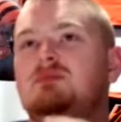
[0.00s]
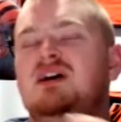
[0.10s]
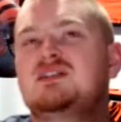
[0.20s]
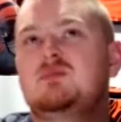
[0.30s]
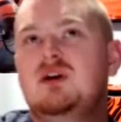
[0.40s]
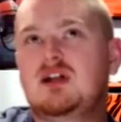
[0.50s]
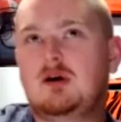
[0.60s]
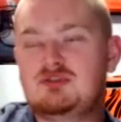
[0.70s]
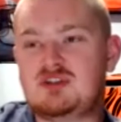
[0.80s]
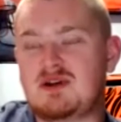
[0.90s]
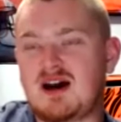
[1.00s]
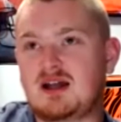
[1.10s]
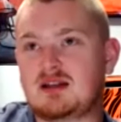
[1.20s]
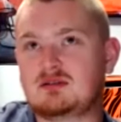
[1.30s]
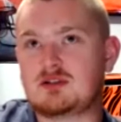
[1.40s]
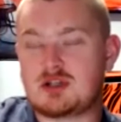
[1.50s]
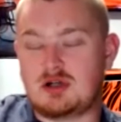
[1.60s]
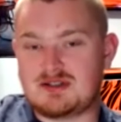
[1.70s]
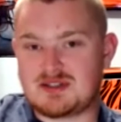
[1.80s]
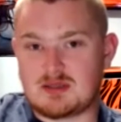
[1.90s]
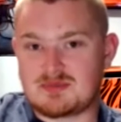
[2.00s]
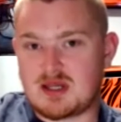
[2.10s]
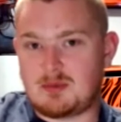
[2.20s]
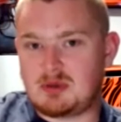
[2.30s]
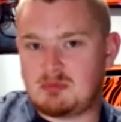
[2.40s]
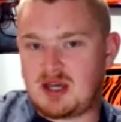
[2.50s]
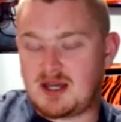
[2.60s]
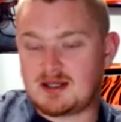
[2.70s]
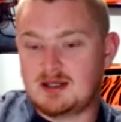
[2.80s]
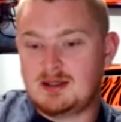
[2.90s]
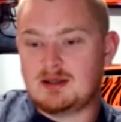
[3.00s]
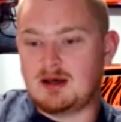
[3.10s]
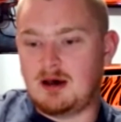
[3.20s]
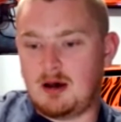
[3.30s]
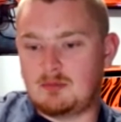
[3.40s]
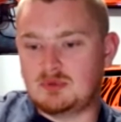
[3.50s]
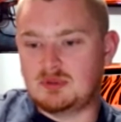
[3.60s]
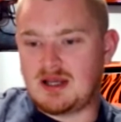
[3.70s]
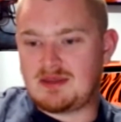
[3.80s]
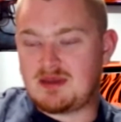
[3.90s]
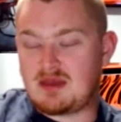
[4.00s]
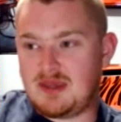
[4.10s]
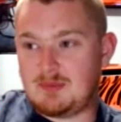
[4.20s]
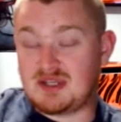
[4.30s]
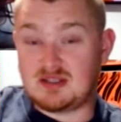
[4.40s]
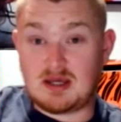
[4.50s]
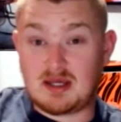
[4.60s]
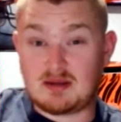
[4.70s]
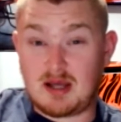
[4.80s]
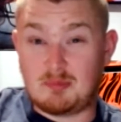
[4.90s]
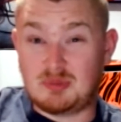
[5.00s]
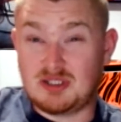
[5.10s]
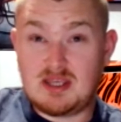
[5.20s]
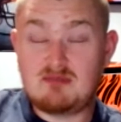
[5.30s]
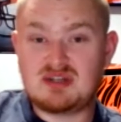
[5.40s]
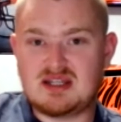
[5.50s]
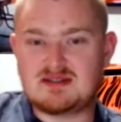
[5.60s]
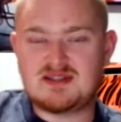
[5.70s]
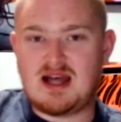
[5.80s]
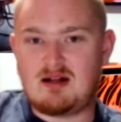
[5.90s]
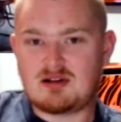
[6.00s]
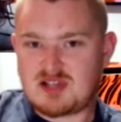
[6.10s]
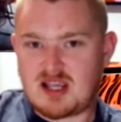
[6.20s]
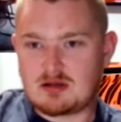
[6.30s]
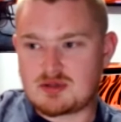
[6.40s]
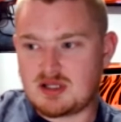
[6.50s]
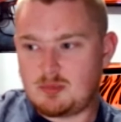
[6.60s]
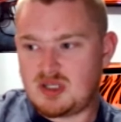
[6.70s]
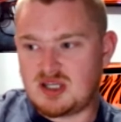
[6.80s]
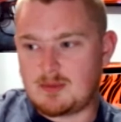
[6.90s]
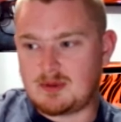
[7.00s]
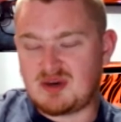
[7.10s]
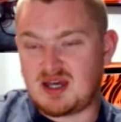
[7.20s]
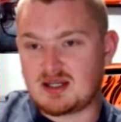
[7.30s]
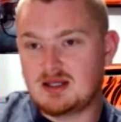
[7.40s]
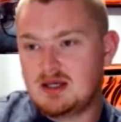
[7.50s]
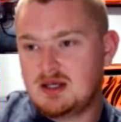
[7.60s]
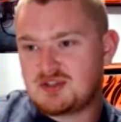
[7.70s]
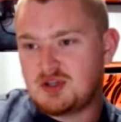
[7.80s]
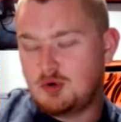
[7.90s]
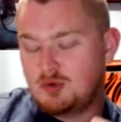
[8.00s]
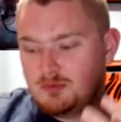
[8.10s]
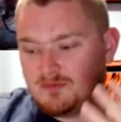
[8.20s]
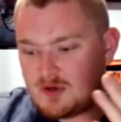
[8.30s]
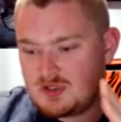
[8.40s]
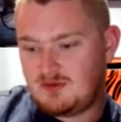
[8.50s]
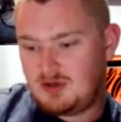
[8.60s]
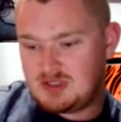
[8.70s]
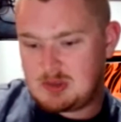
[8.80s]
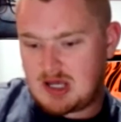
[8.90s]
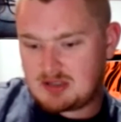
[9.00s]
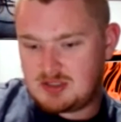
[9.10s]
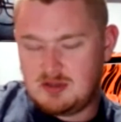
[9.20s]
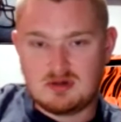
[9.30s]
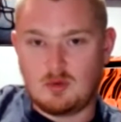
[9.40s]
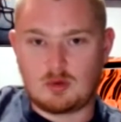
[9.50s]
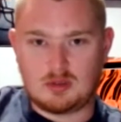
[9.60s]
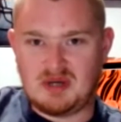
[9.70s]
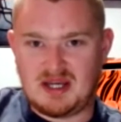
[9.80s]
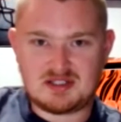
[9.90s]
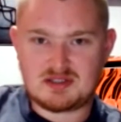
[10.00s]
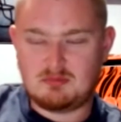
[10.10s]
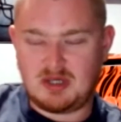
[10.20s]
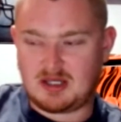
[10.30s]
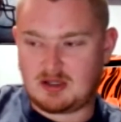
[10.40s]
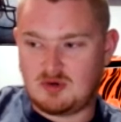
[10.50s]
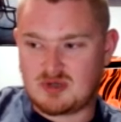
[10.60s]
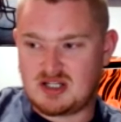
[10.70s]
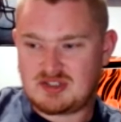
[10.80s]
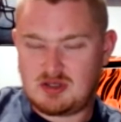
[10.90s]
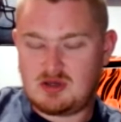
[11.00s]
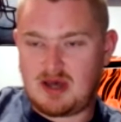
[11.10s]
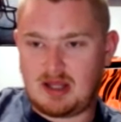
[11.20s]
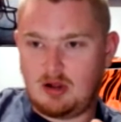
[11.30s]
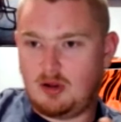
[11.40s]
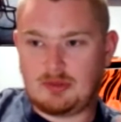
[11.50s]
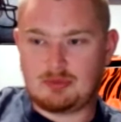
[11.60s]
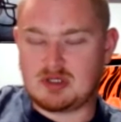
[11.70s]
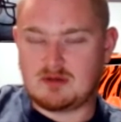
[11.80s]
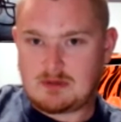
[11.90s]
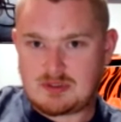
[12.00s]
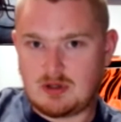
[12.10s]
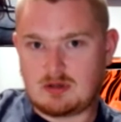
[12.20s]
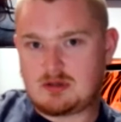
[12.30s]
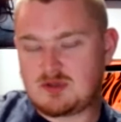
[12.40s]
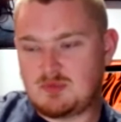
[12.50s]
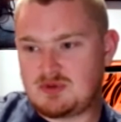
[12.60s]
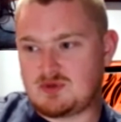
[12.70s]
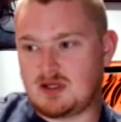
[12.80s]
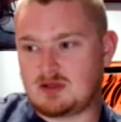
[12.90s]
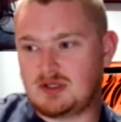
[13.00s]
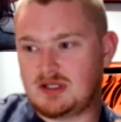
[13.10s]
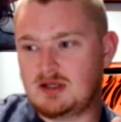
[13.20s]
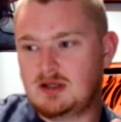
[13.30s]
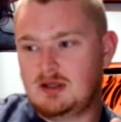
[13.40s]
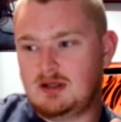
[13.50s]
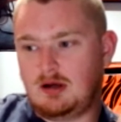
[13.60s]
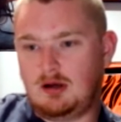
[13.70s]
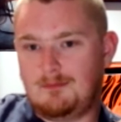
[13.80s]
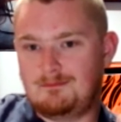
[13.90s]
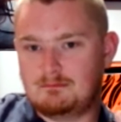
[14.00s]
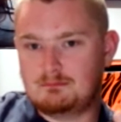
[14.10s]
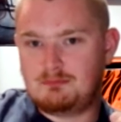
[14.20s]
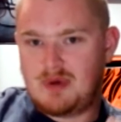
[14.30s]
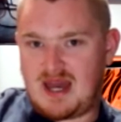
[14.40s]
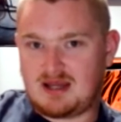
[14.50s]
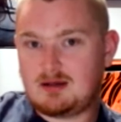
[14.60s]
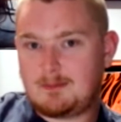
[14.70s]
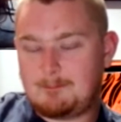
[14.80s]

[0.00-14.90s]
the best of my knowledge, you got LaShawn Sims coming back. I think I believe Mackenzie Alexander is going to be coming back. So first of all, you got two cornerbacks back already. So you got all three of your starters most likely back.